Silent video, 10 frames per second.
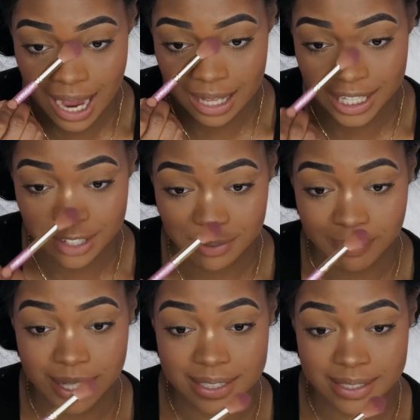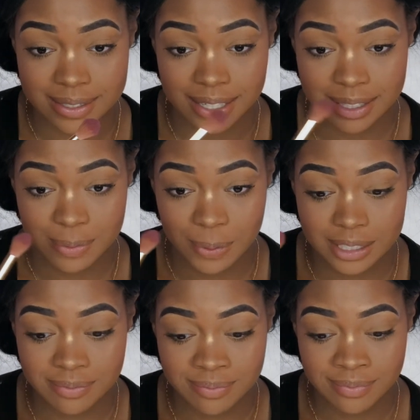highlighter in places at this point.
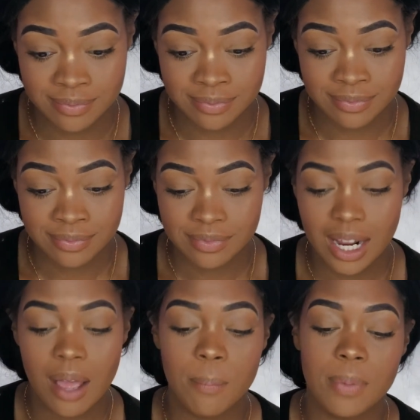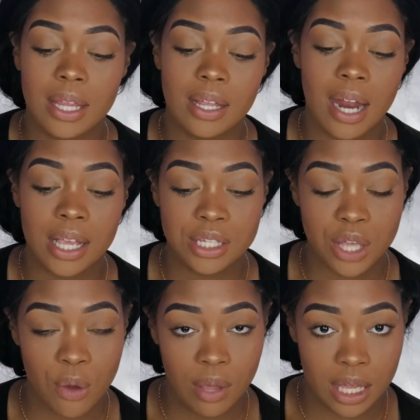And then I just
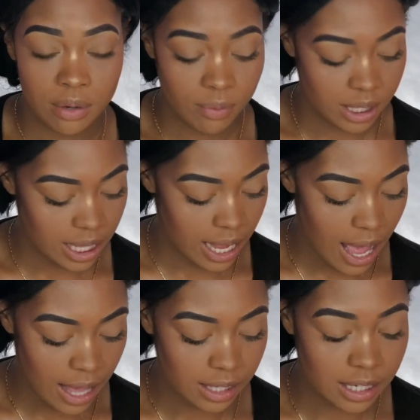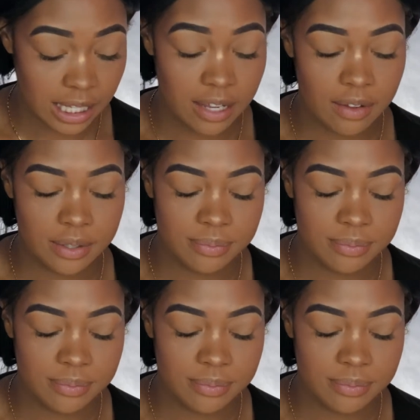go in with a highlight, like,